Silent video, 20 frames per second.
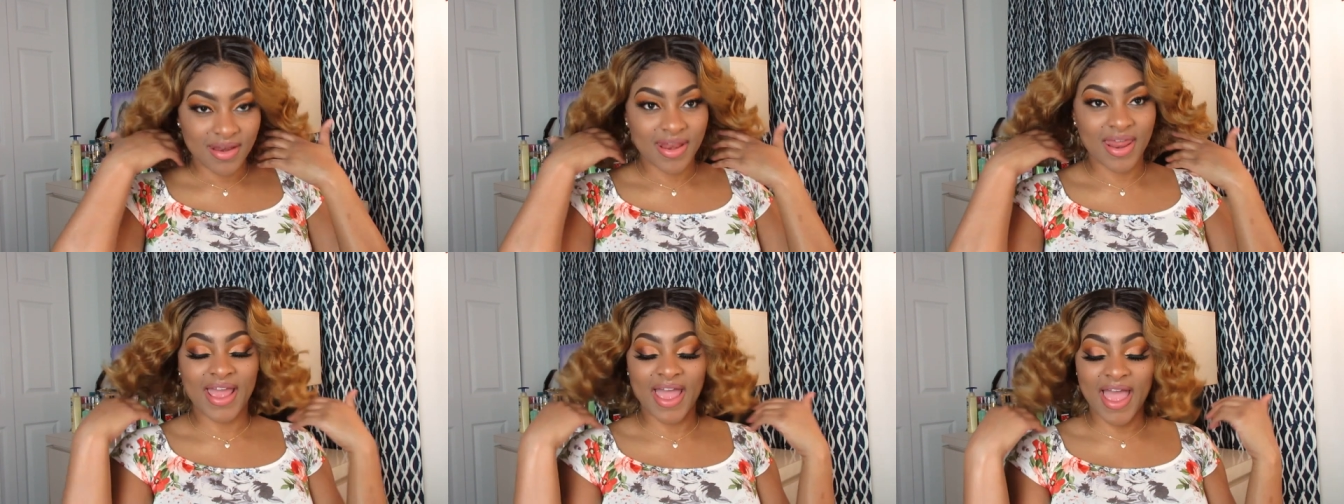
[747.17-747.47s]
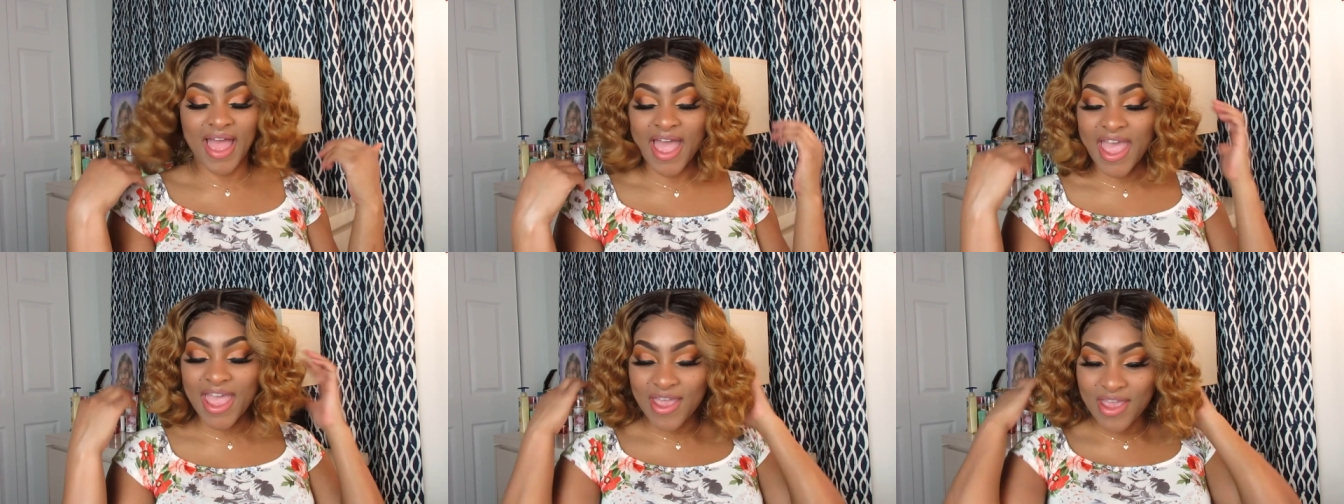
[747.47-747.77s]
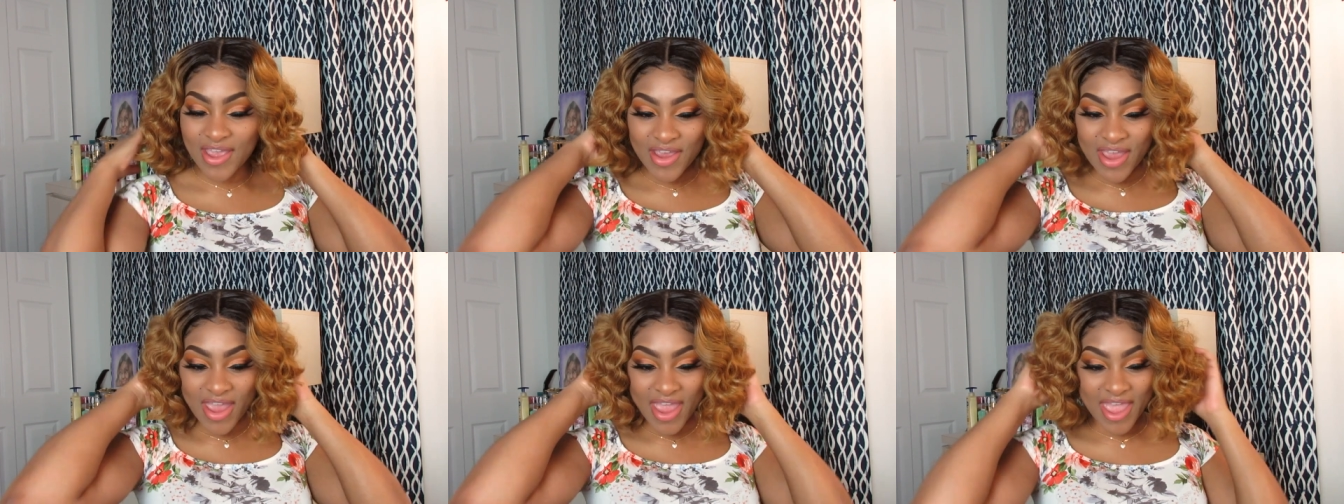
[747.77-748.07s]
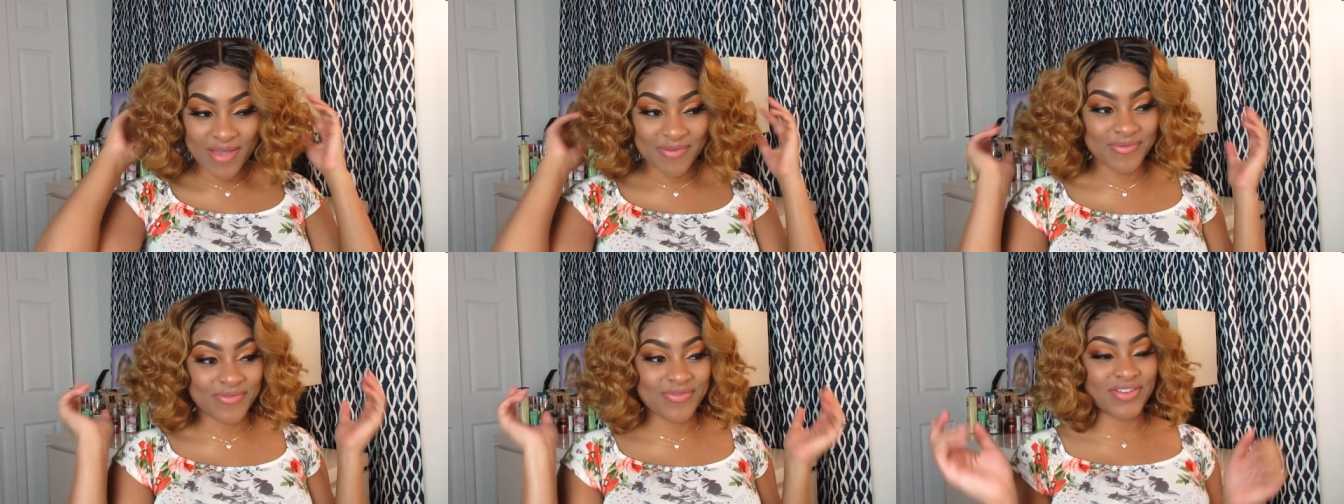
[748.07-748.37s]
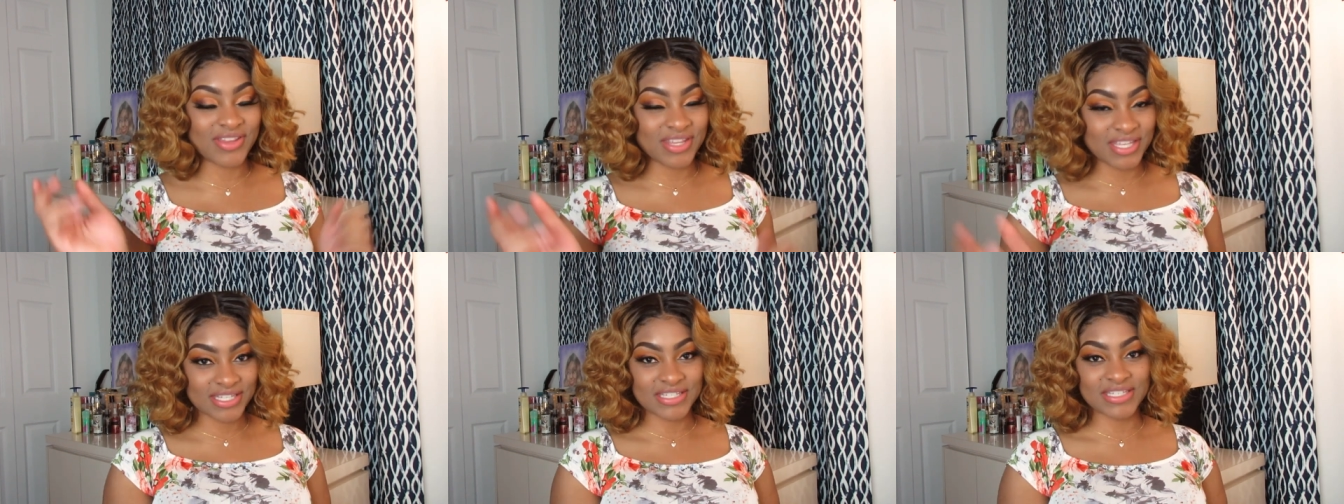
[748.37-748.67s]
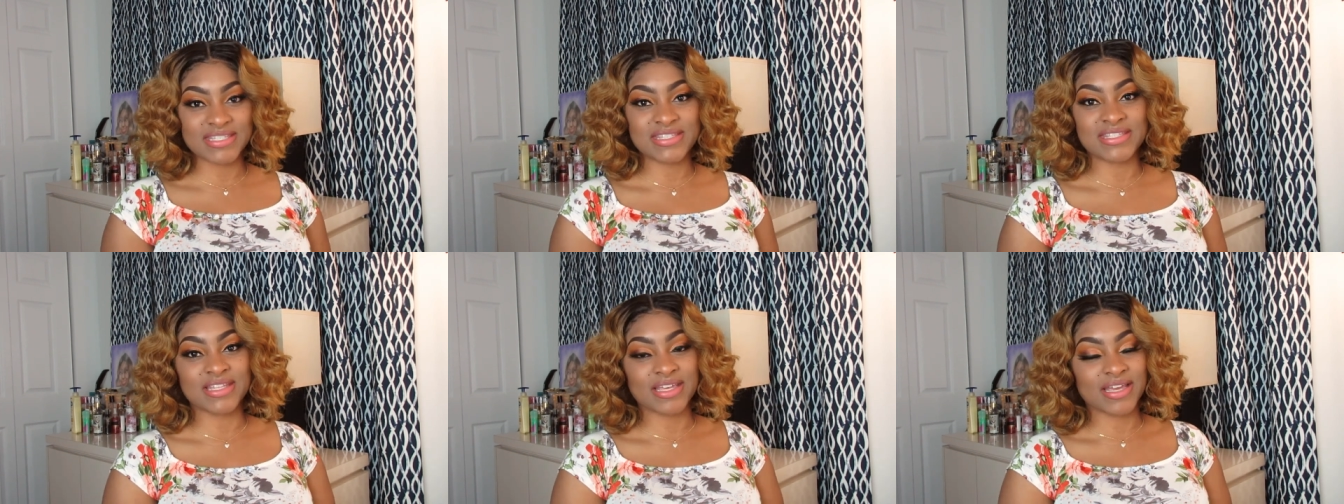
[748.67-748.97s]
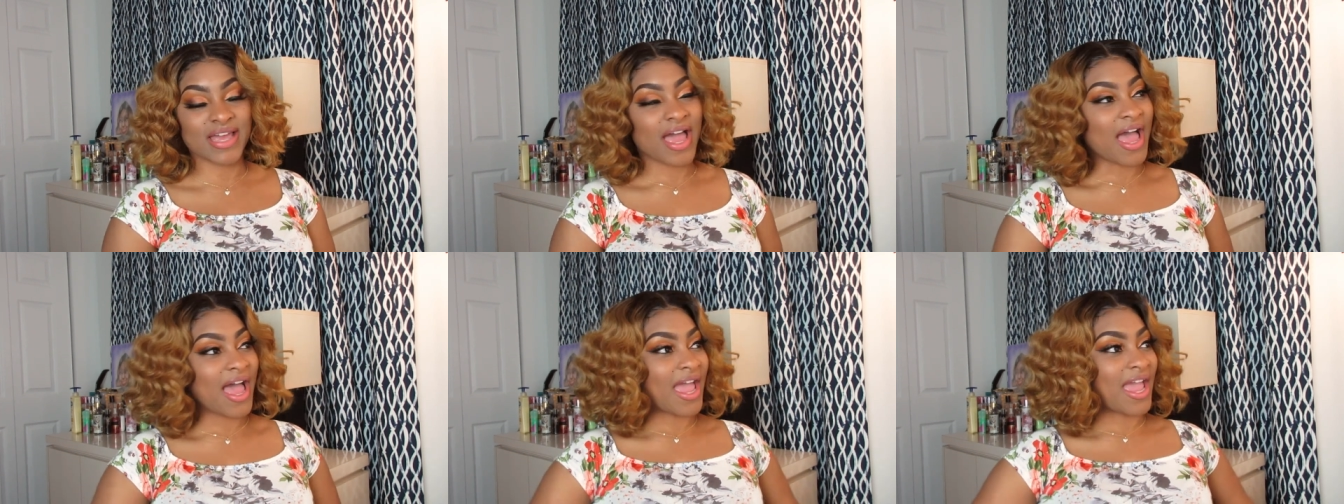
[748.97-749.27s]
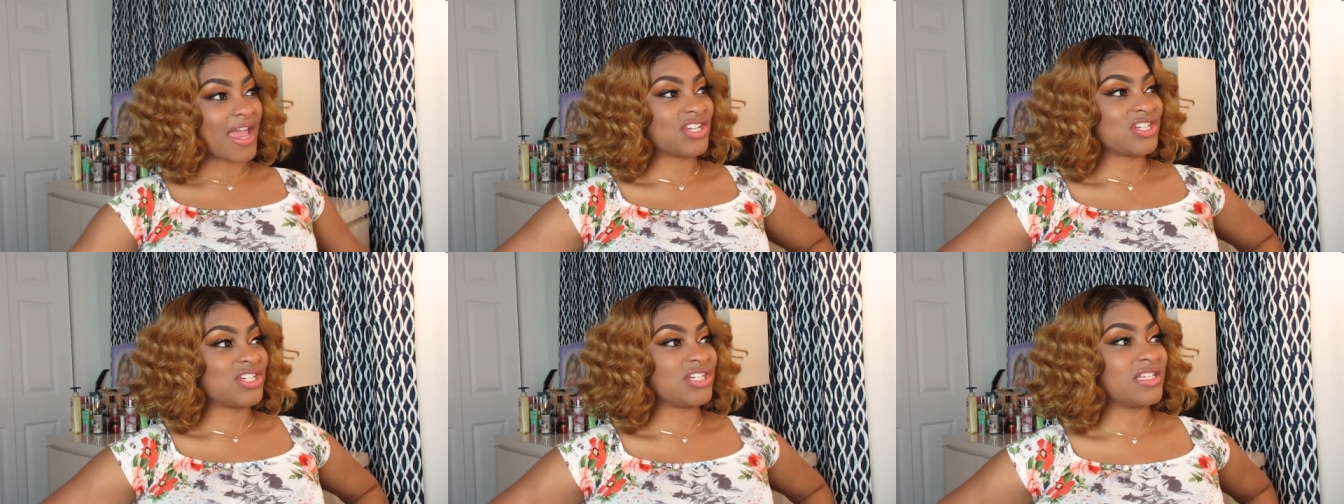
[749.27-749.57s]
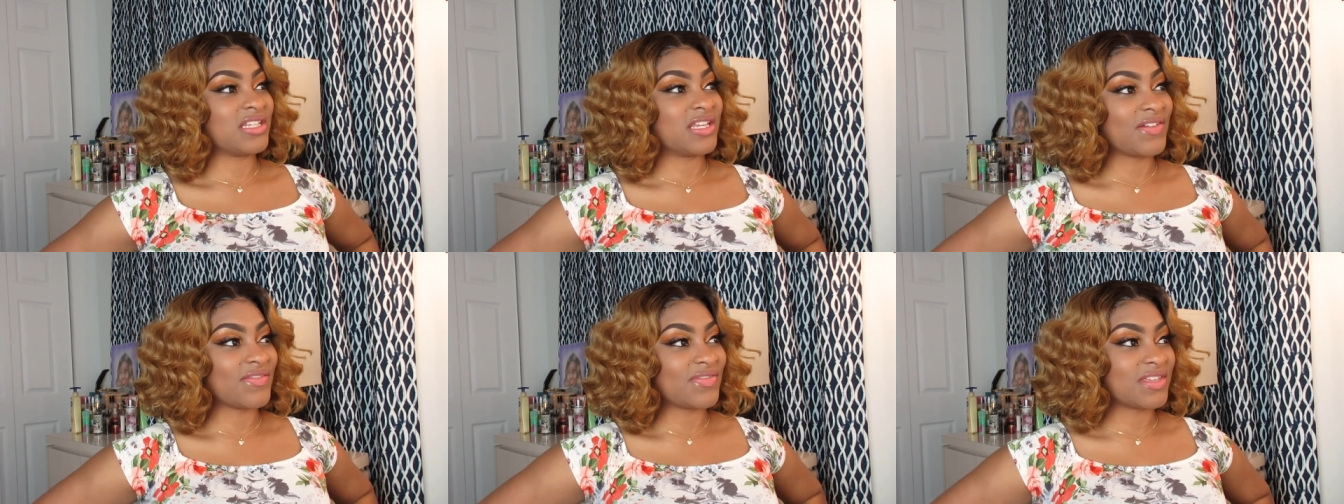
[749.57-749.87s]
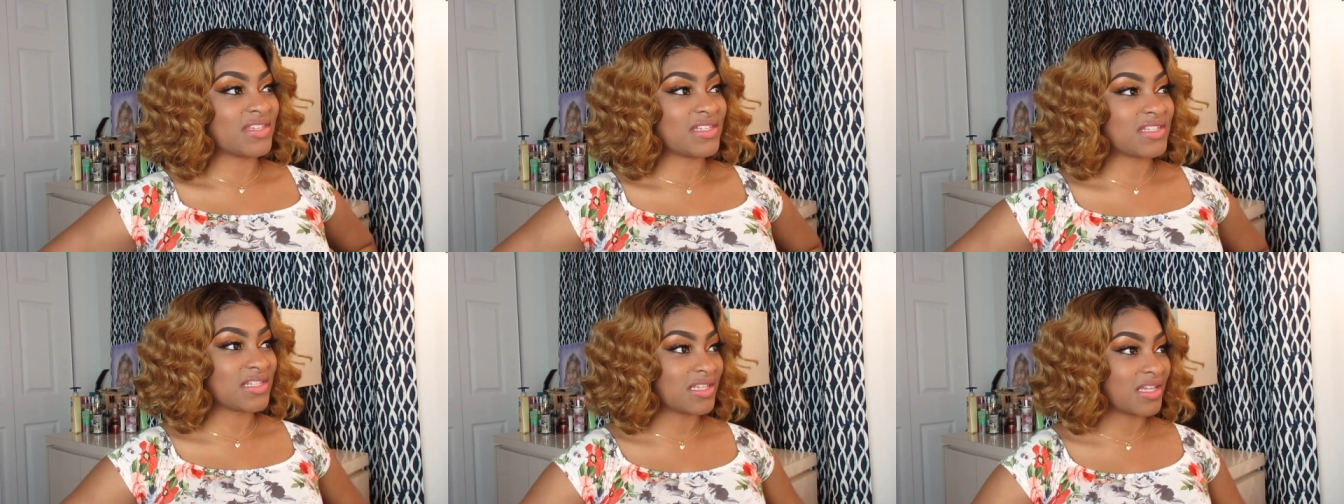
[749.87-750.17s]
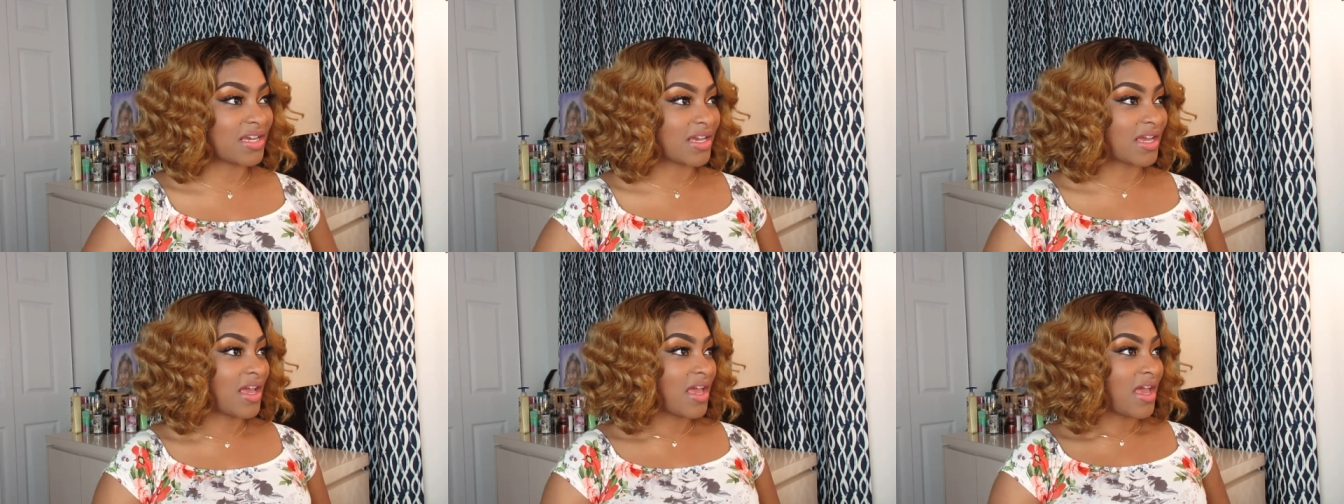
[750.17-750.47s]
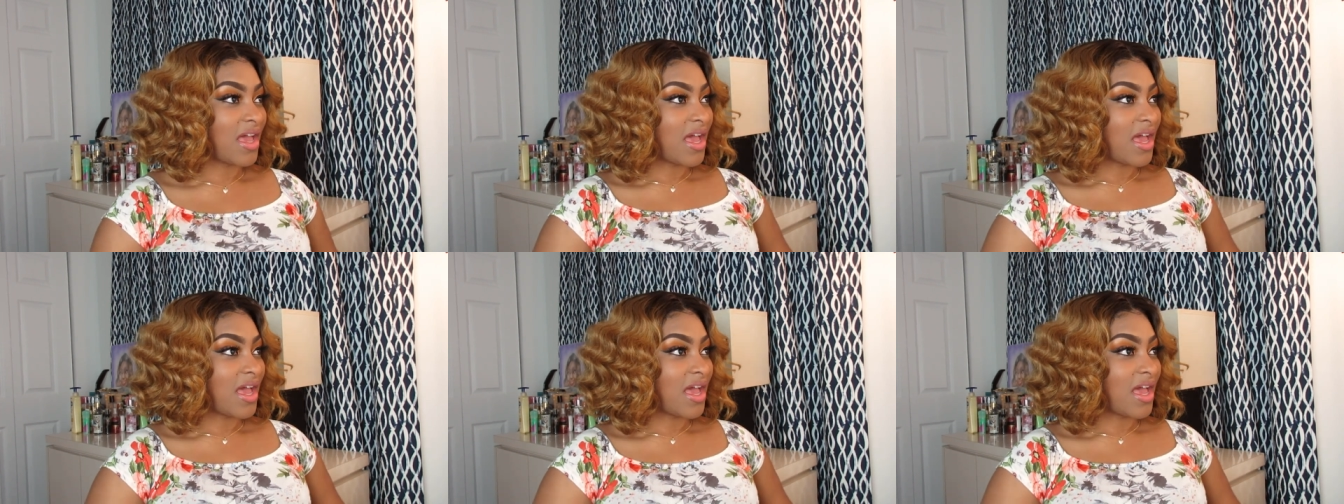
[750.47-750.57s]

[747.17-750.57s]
like I am feeling this look I actually love this look